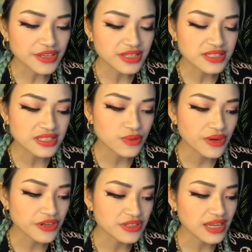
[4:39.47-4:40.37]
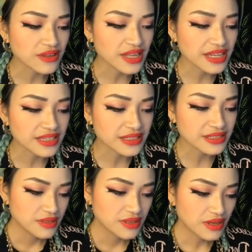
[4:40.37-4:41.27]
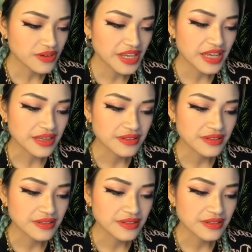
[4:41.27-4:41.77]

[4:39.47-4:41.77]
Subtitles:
You can see where your downline is. Okay,